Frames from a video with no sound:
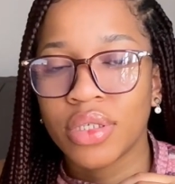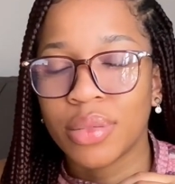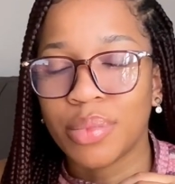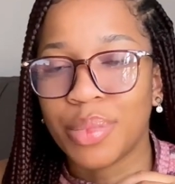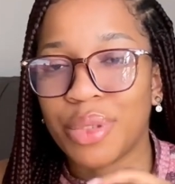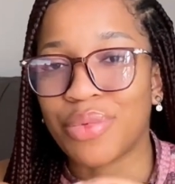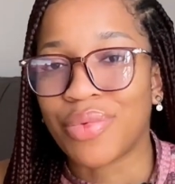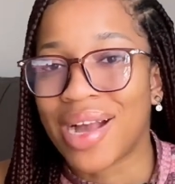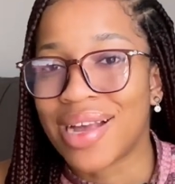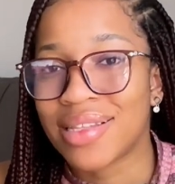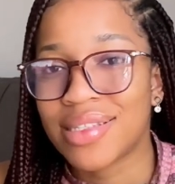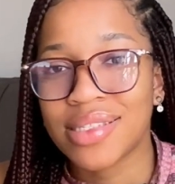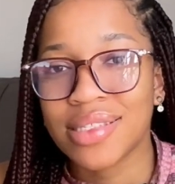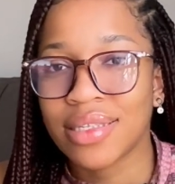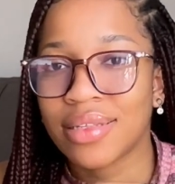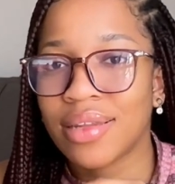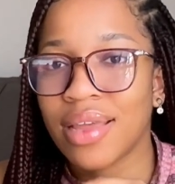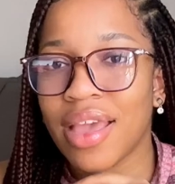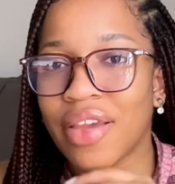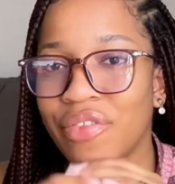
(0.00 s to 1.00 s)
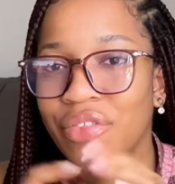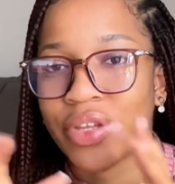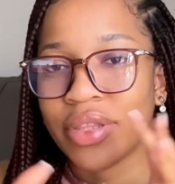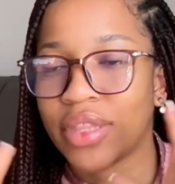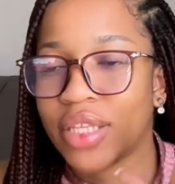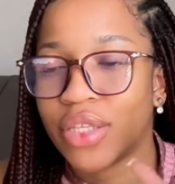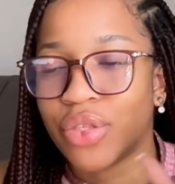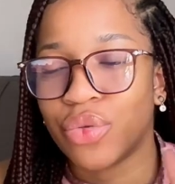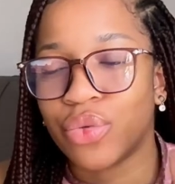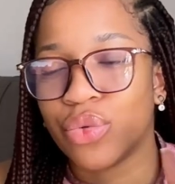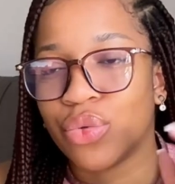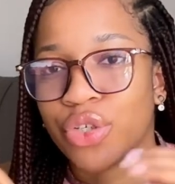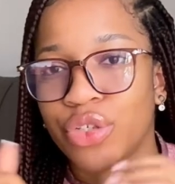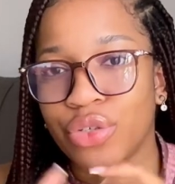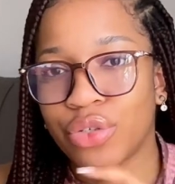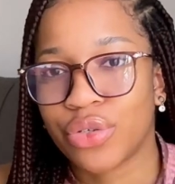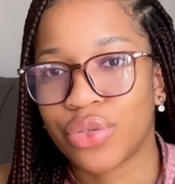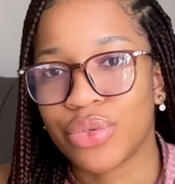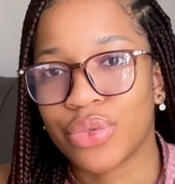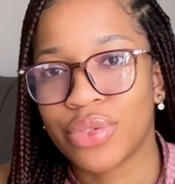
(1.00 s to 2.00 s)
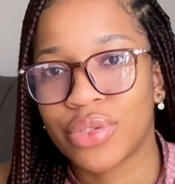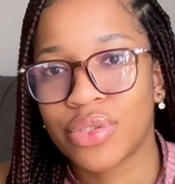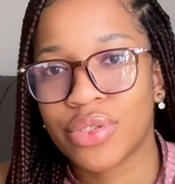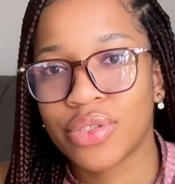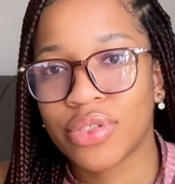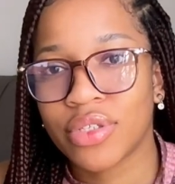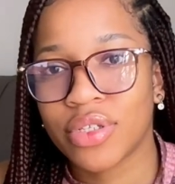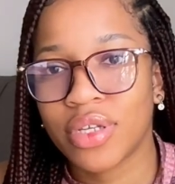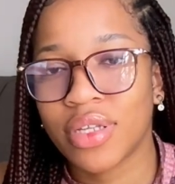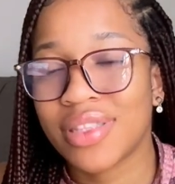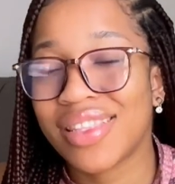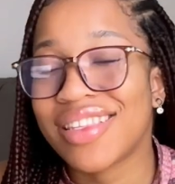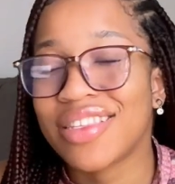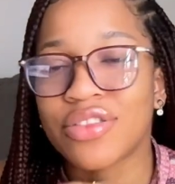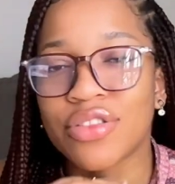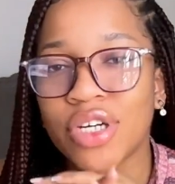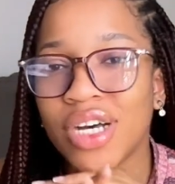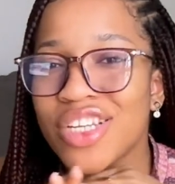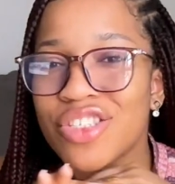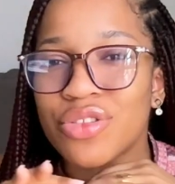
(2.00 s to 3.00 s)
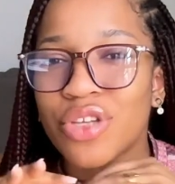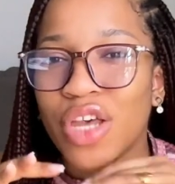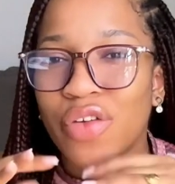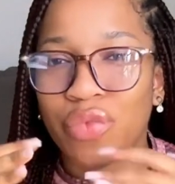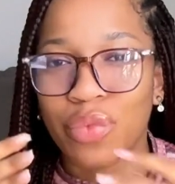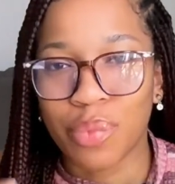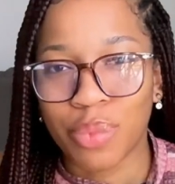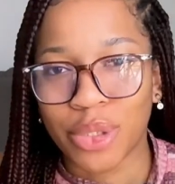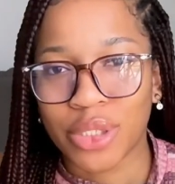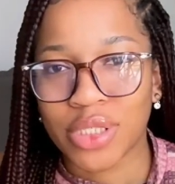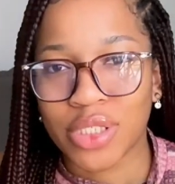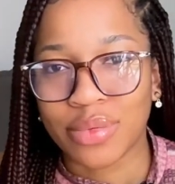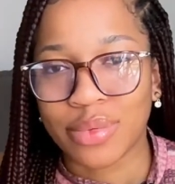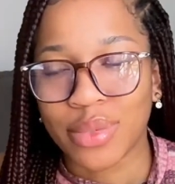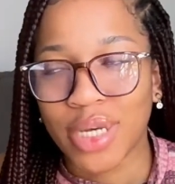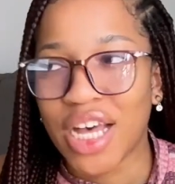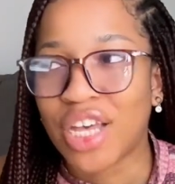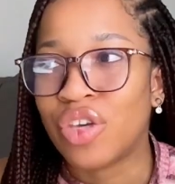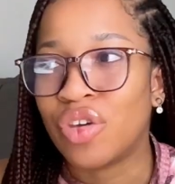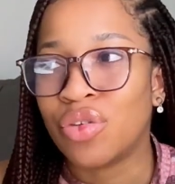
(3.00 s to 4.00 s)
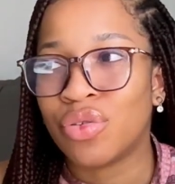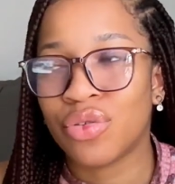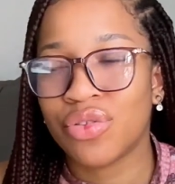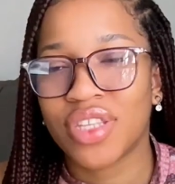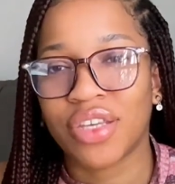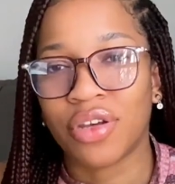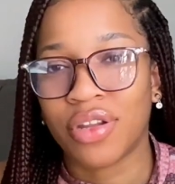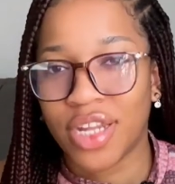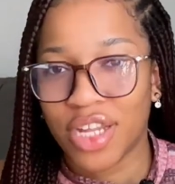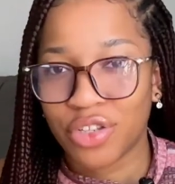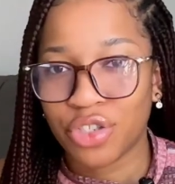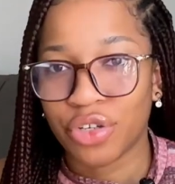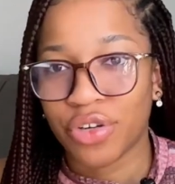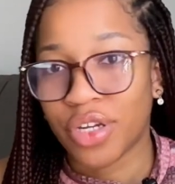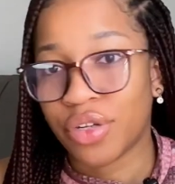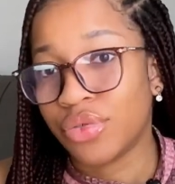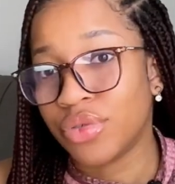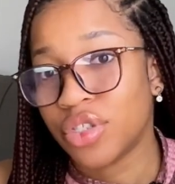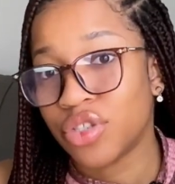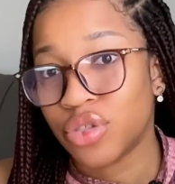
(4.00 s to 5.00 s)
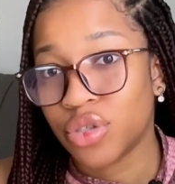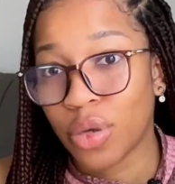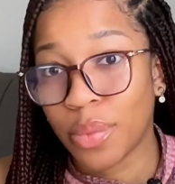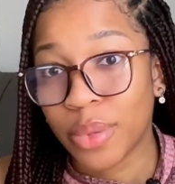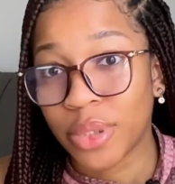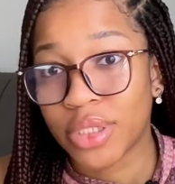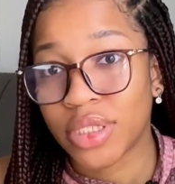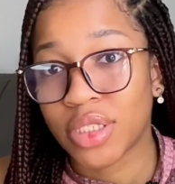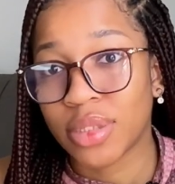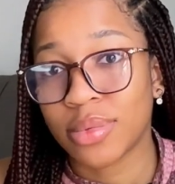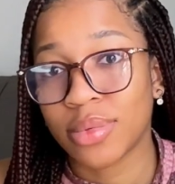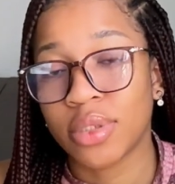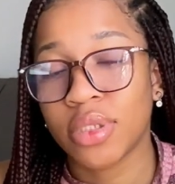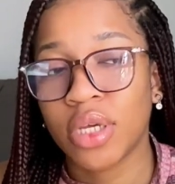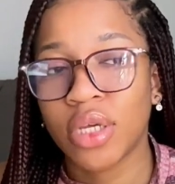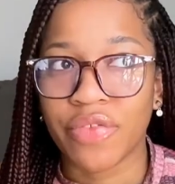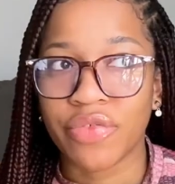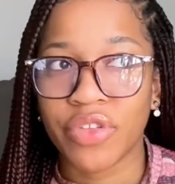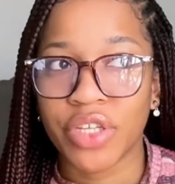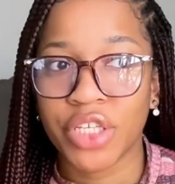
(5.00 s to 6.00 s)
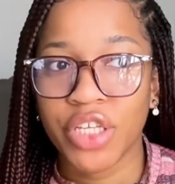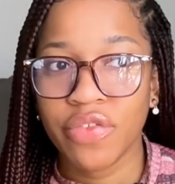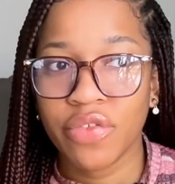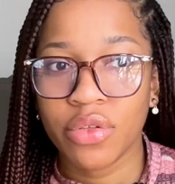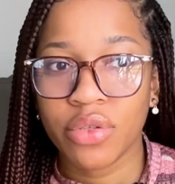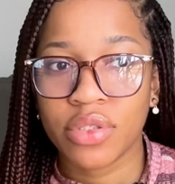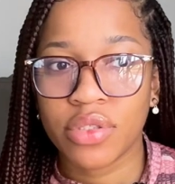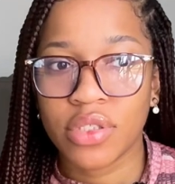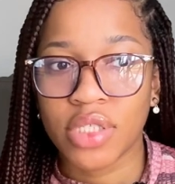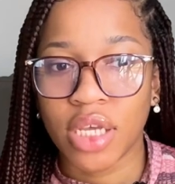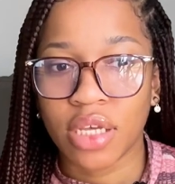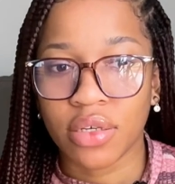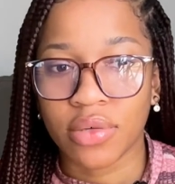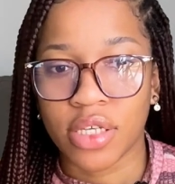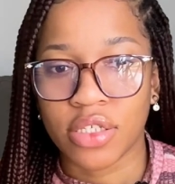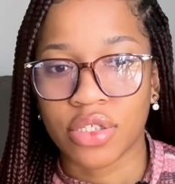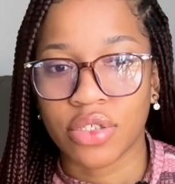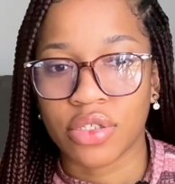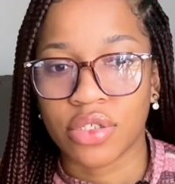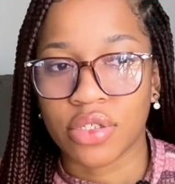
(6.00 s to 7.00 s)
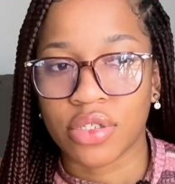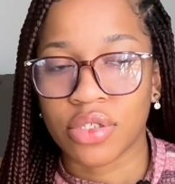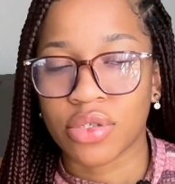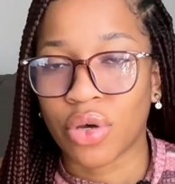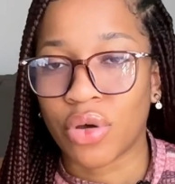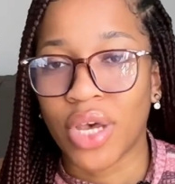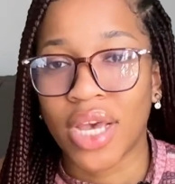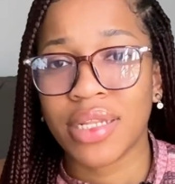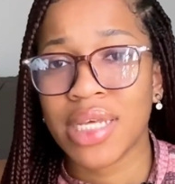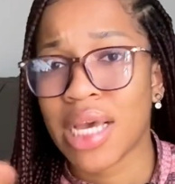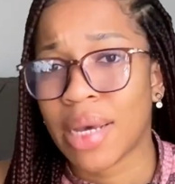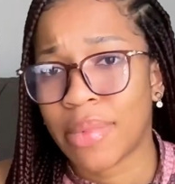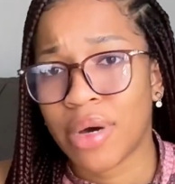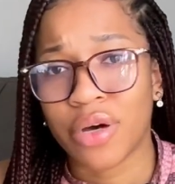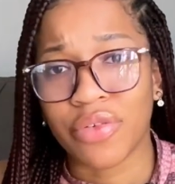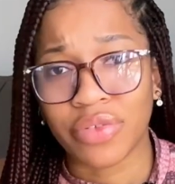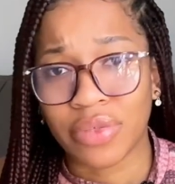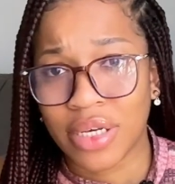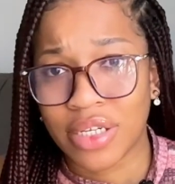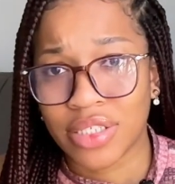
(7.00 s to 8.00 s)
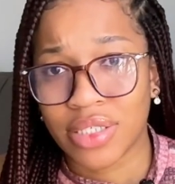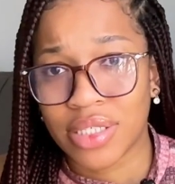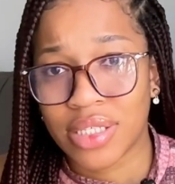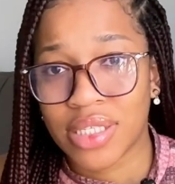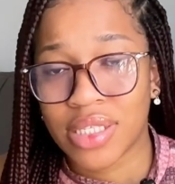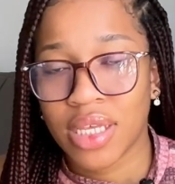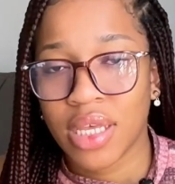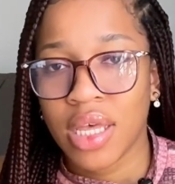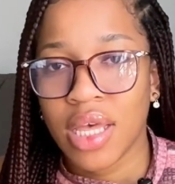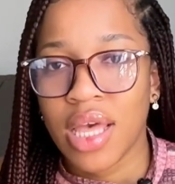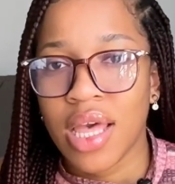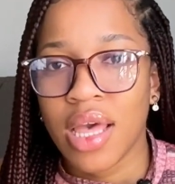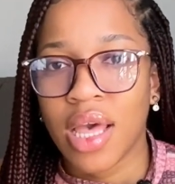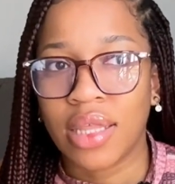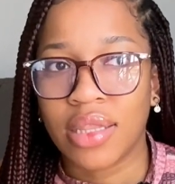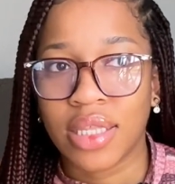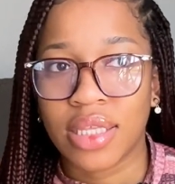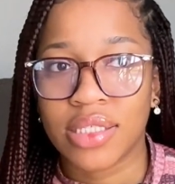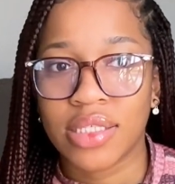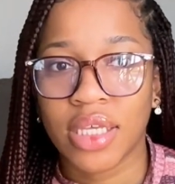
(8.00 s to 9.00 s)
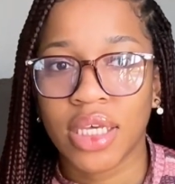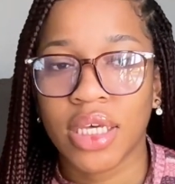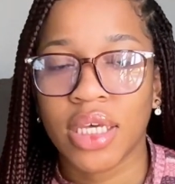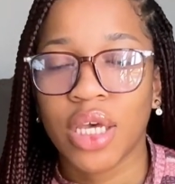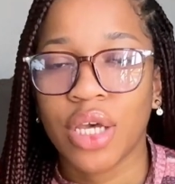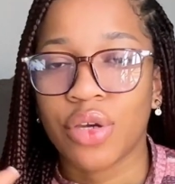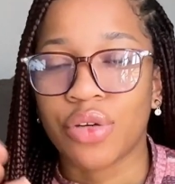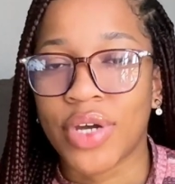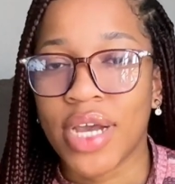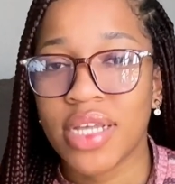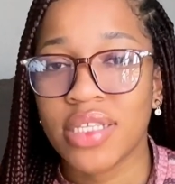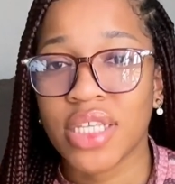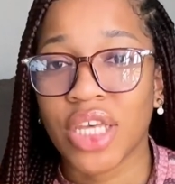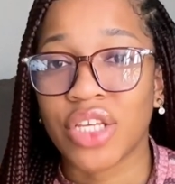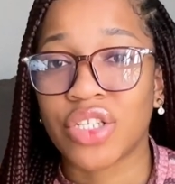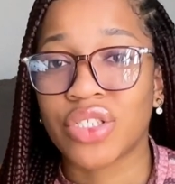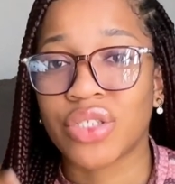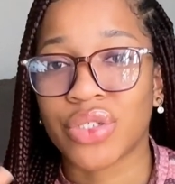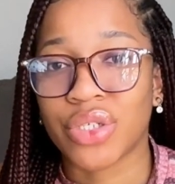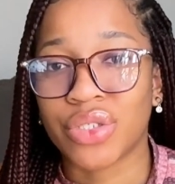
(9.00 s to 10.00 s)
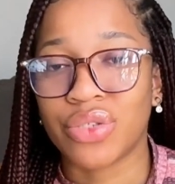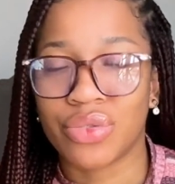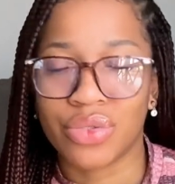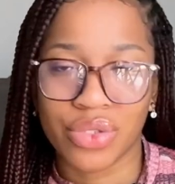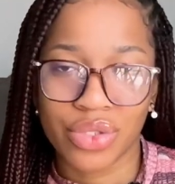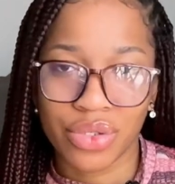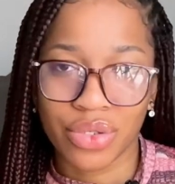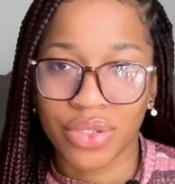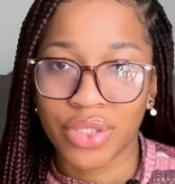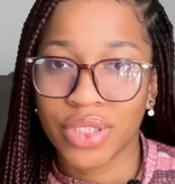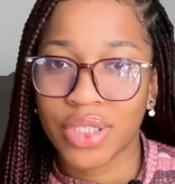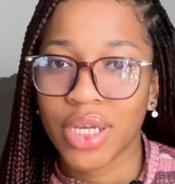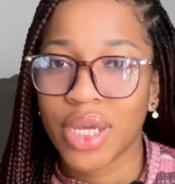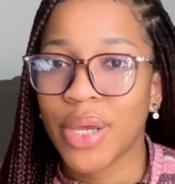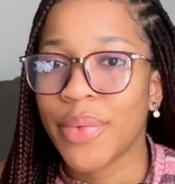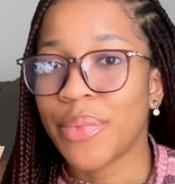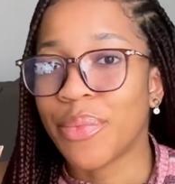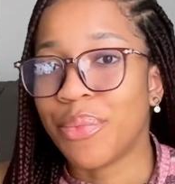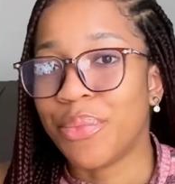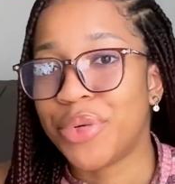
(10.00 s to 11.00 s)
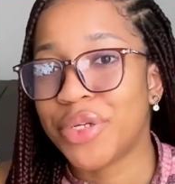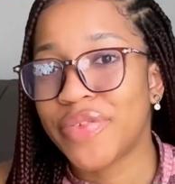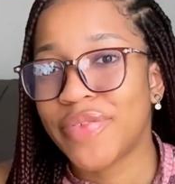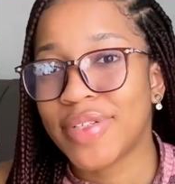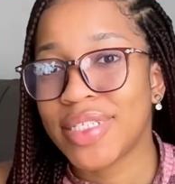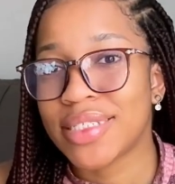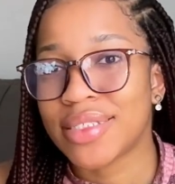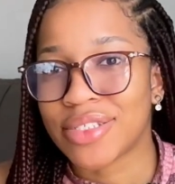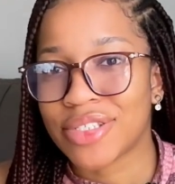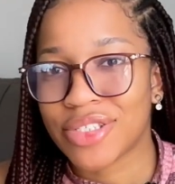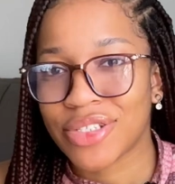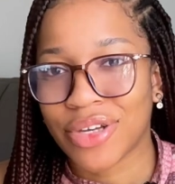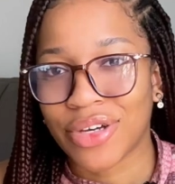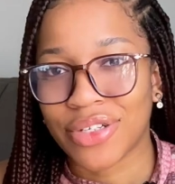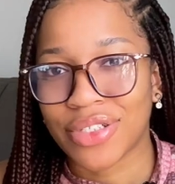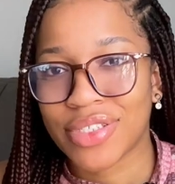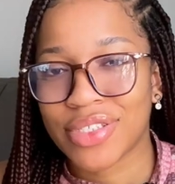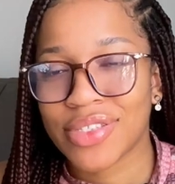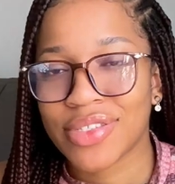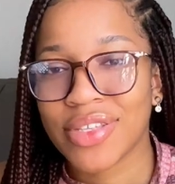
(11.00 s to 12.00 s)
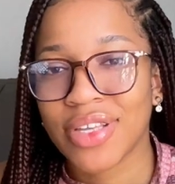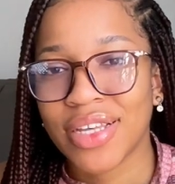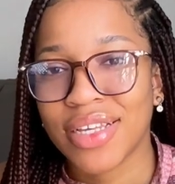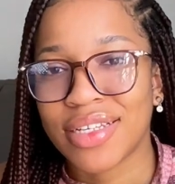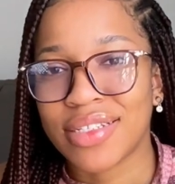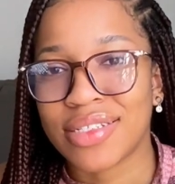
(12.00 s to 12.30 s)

be writing everything you know in your notes. It's not even possible. And you know that your lecturer knows it's not possible. If they give you 10 questions or any amount of questions and they say write a short note on, briefly discuss,